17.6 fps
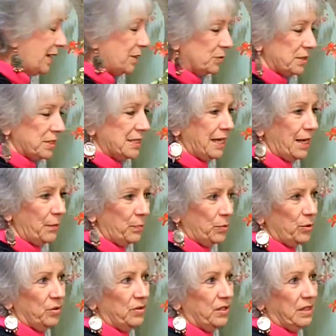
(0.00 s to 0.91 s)
I'll
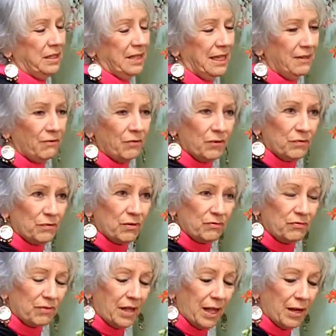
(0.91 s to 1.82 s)
staple the leaf of
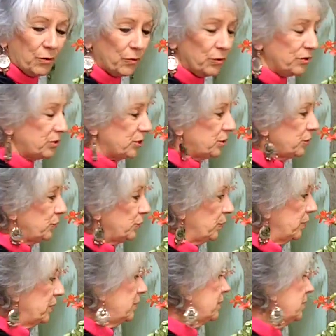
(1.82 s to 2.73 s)
the flower
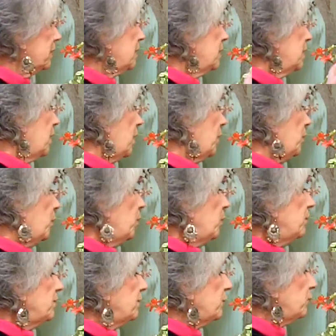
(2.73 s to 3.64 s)
to a
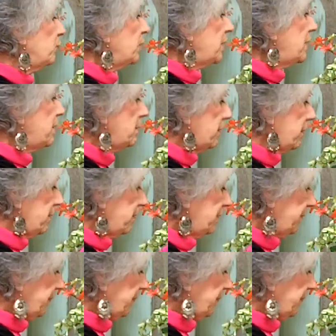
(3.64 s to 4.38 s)
part of the wreath.